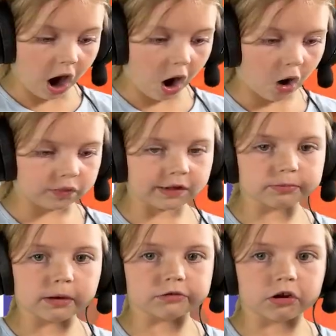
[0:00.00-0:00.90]
Oh, these
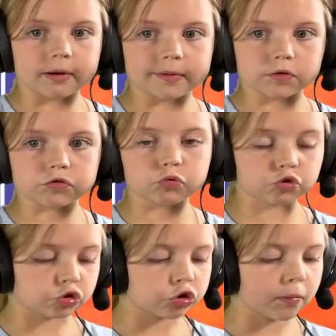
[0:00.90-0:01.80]
things are gonna be
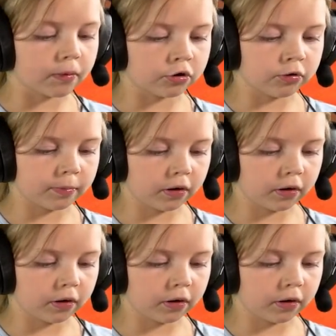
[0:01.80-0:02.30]
super duper